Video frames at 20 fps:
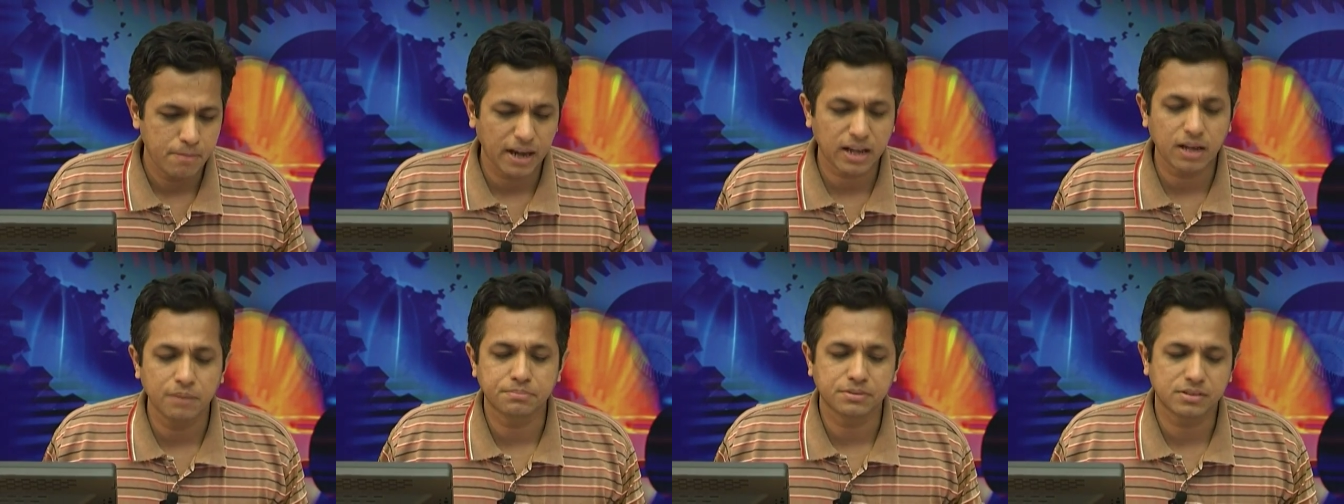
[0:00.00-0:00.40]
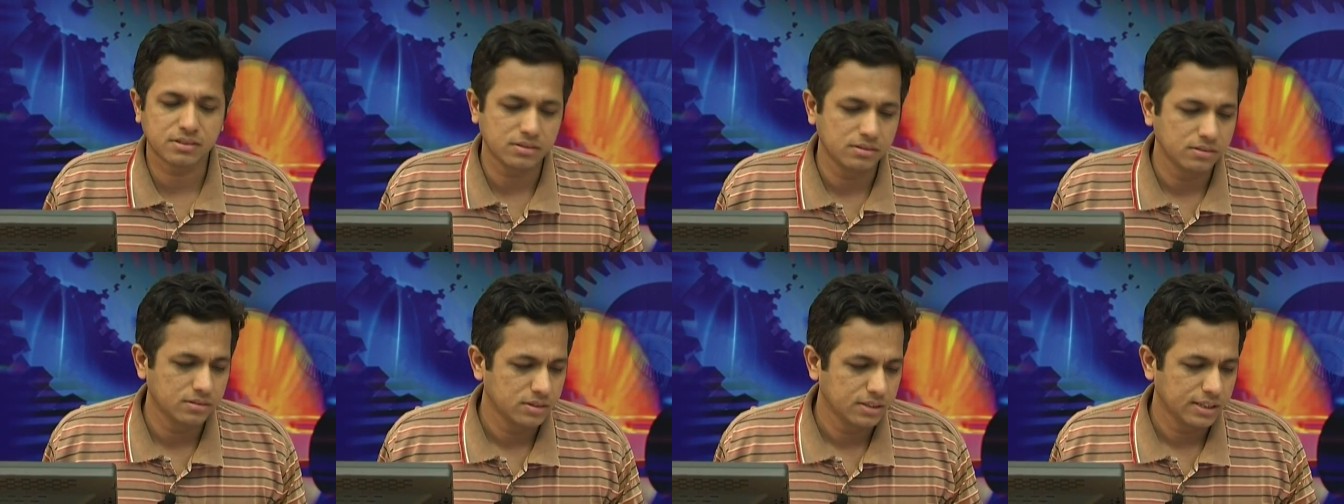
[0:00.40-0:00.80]

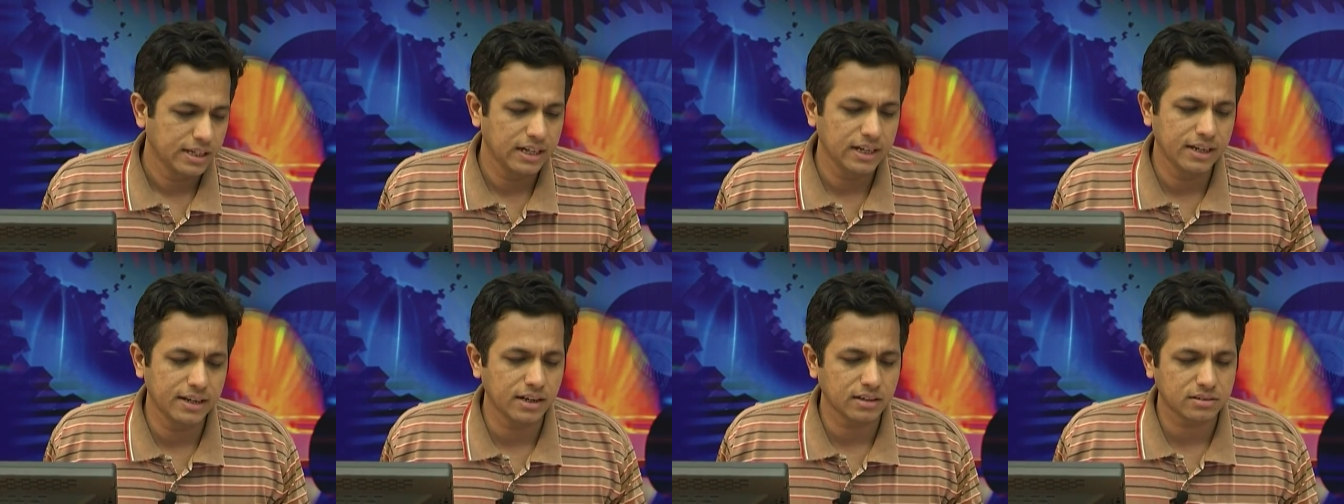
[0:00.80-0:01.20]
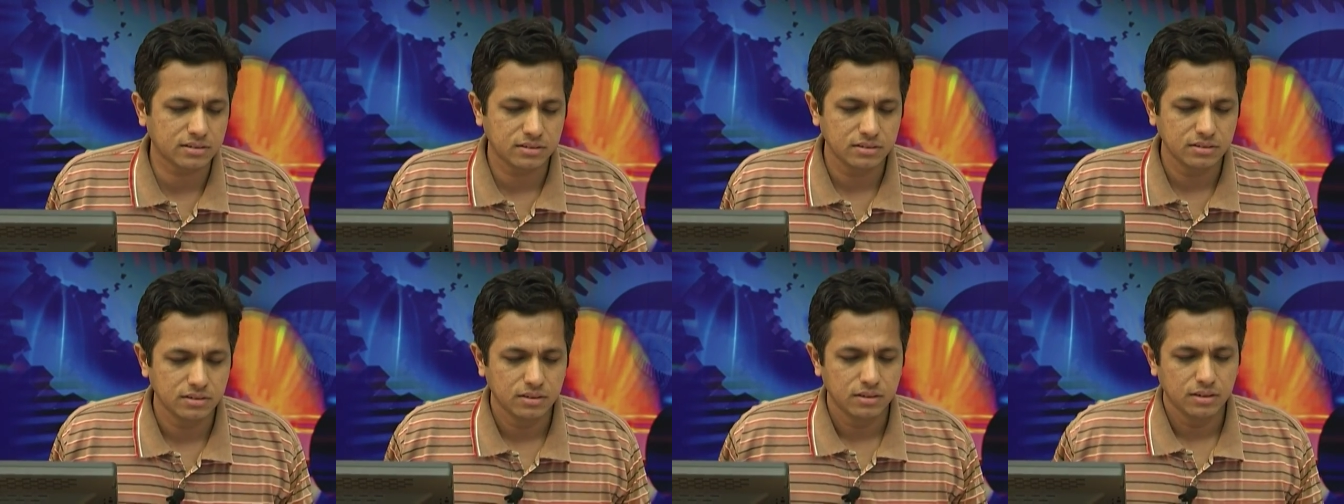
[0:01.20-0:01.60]
backups in
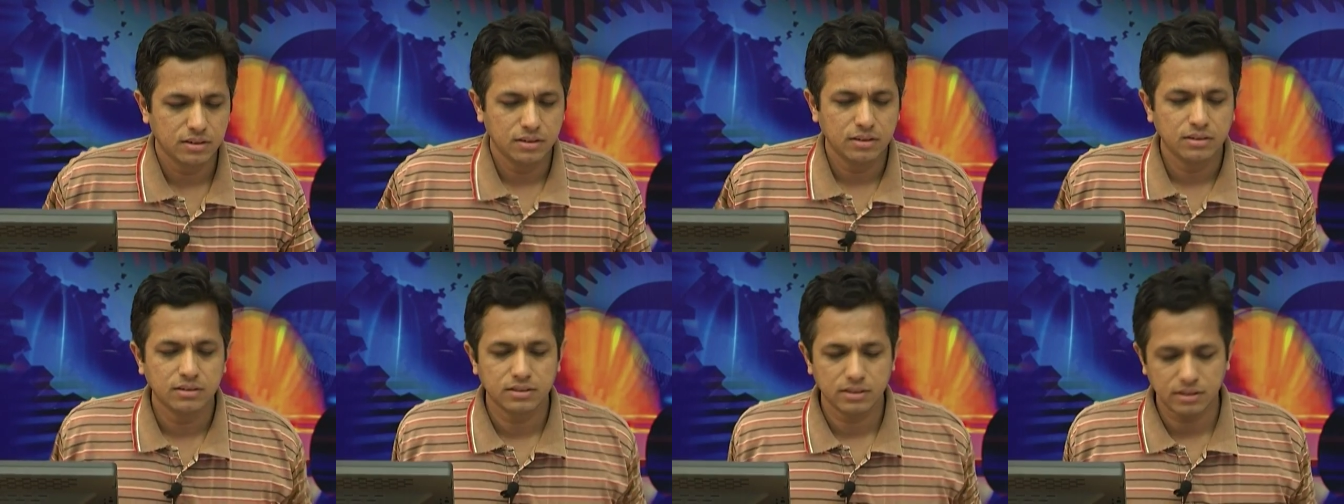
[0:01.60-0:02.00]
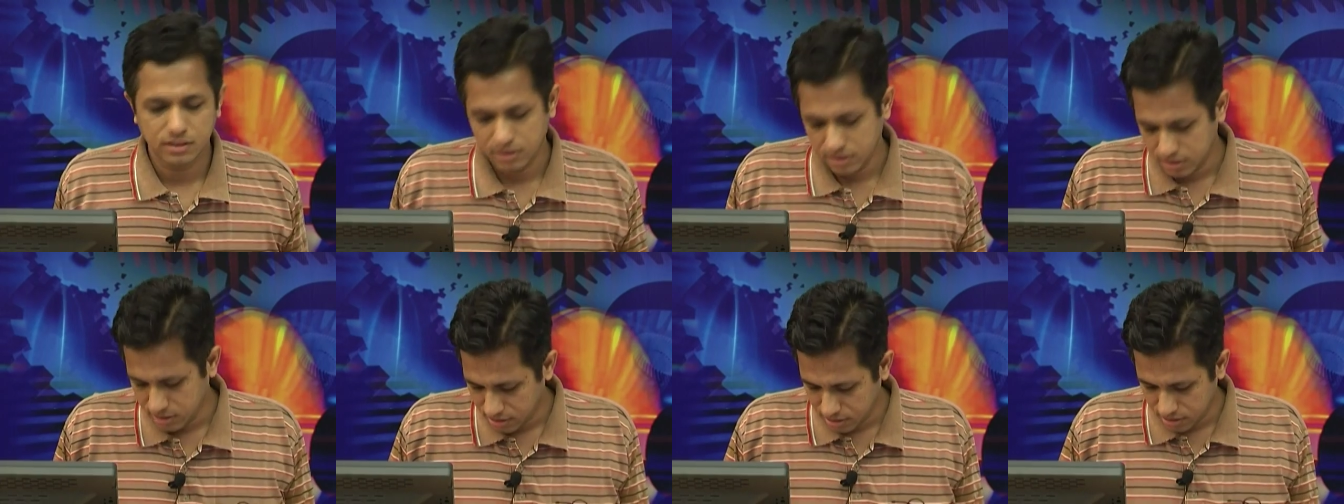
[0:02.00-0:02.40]
Linux
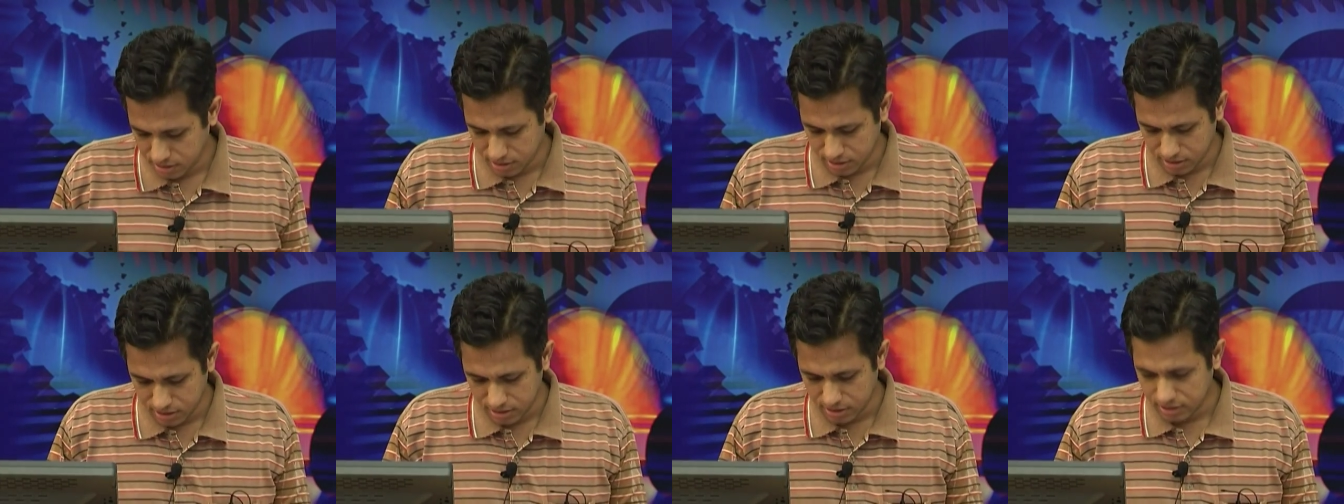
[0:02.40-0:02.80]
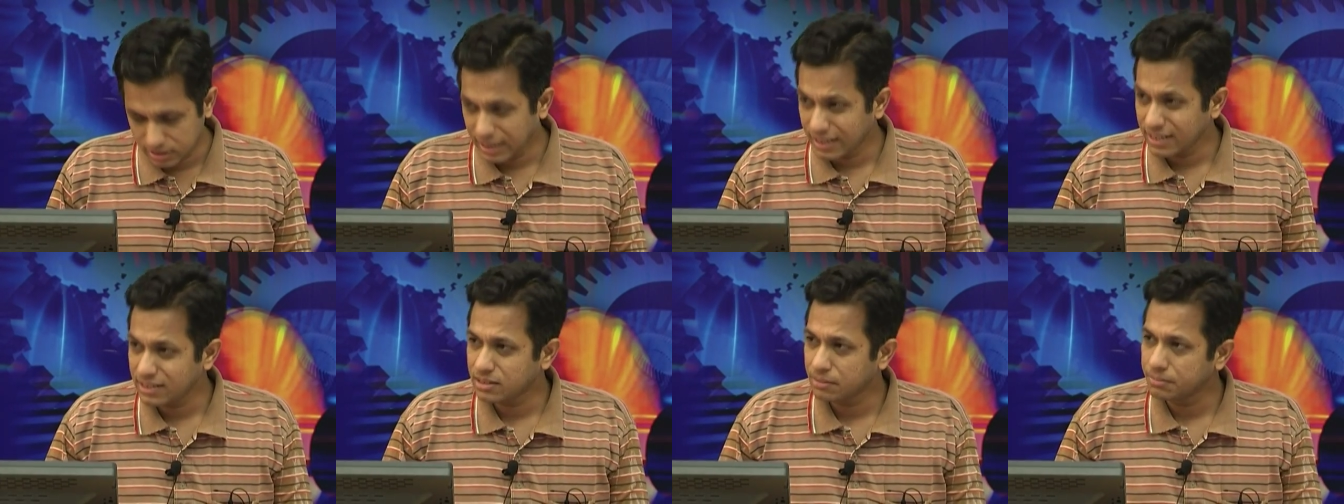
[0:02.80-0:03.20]
uh,
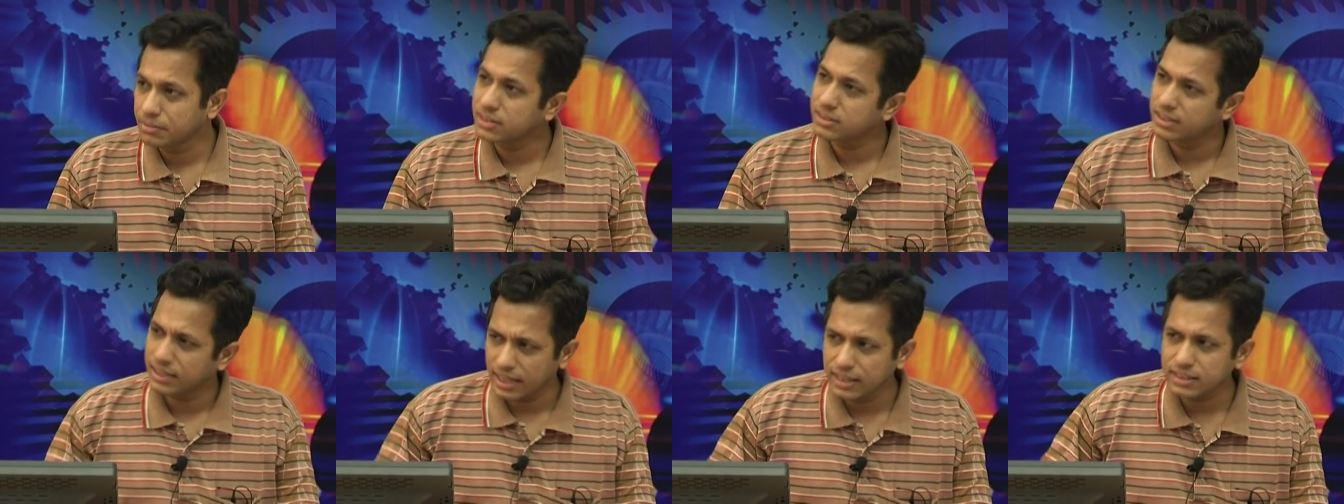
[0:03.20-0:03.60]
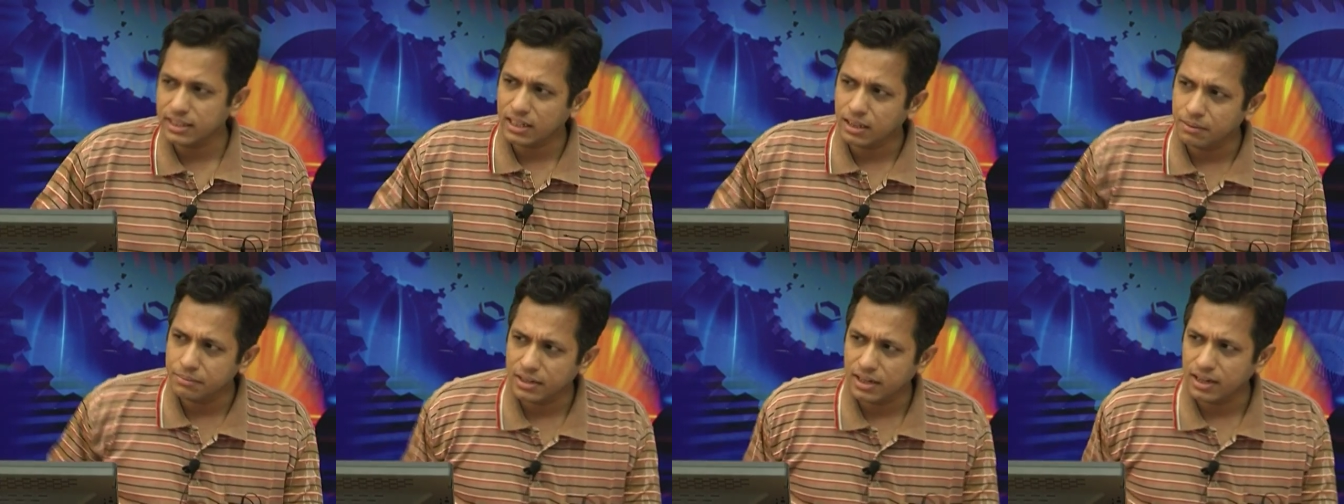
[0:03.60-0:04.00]
that is something Srikant can
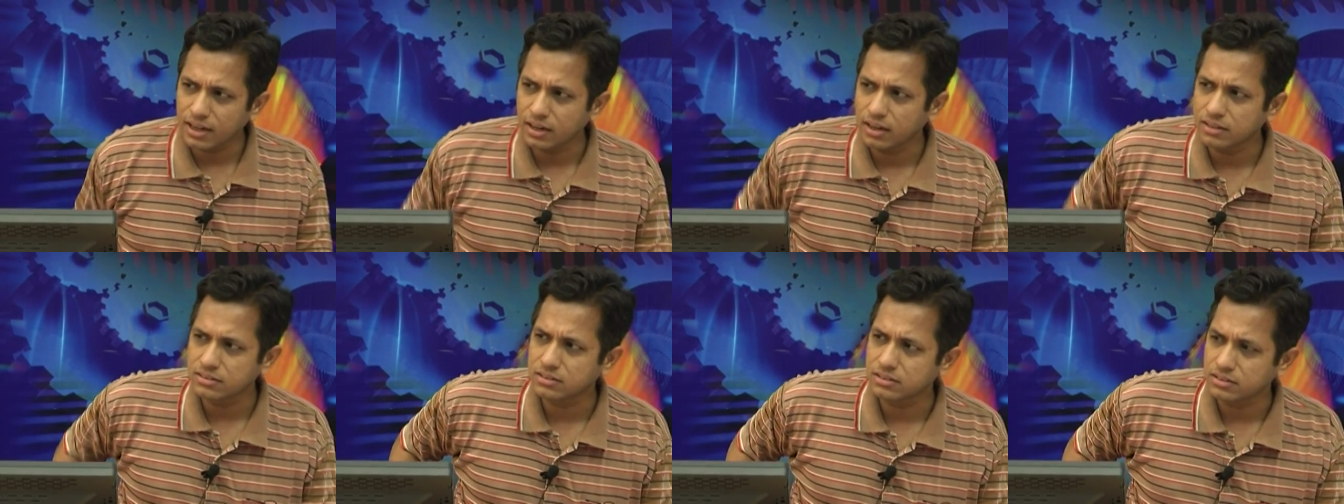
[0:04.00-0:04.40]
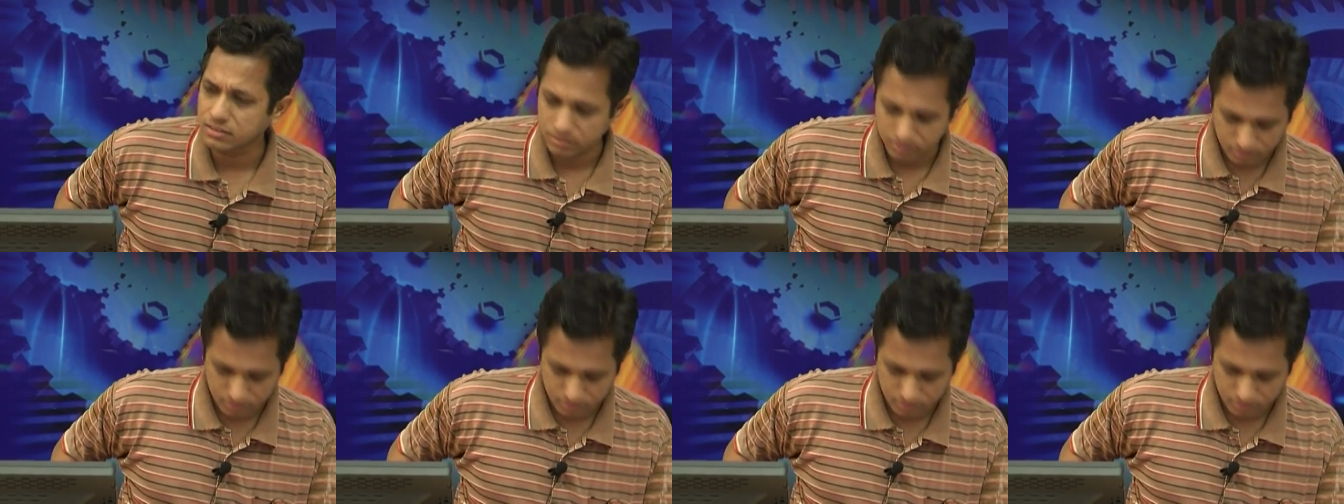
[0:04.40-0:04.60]
come here and answer.